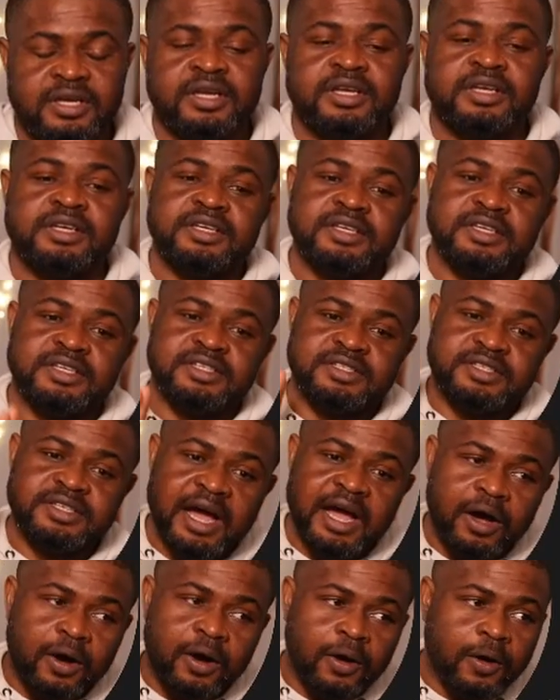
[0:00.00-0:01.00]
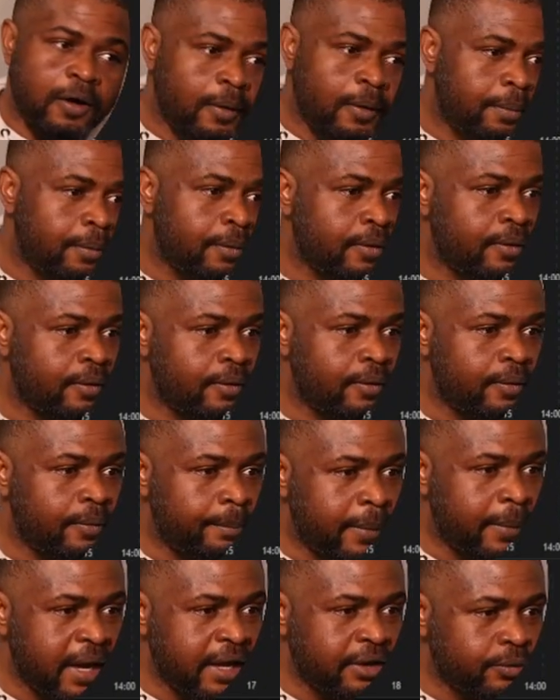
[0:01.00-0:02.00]
Is either up.
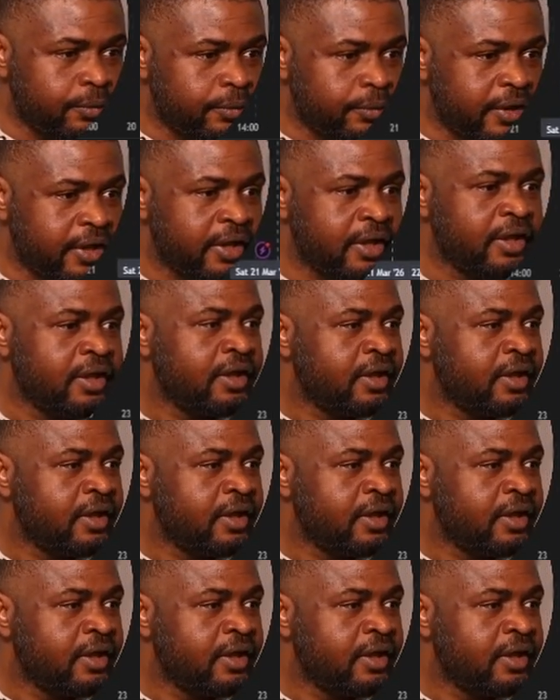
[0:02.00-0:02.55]
By the way,